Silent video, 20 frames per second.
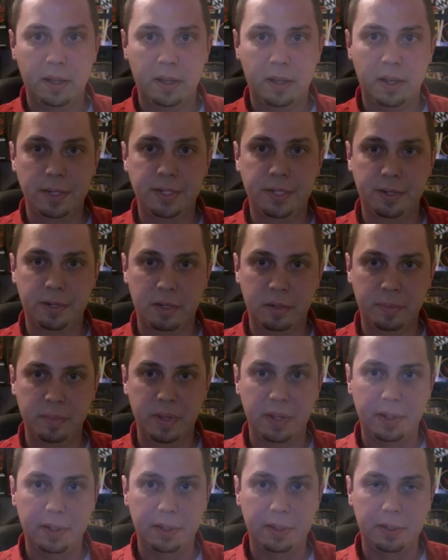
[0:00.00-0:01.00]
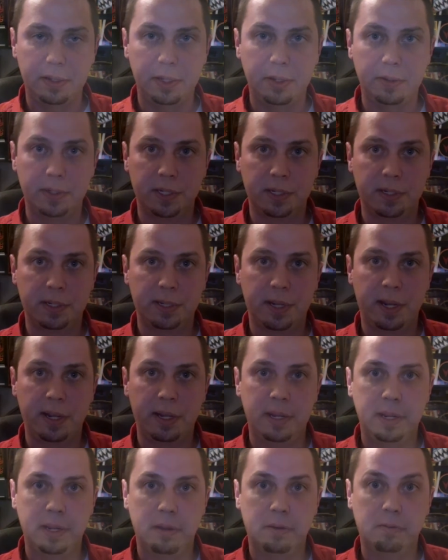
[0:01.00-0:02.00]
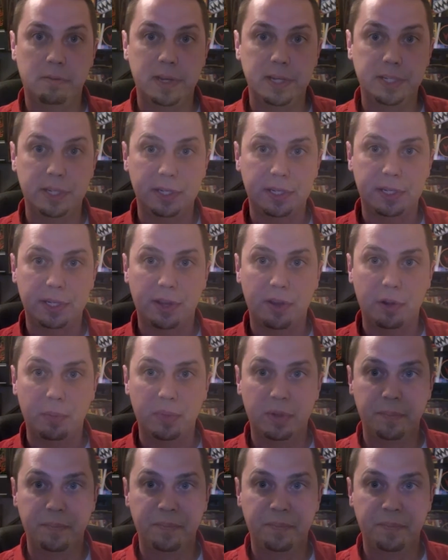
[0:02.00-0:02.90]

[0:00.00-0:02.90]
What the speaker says: TURB uses a rigid scope.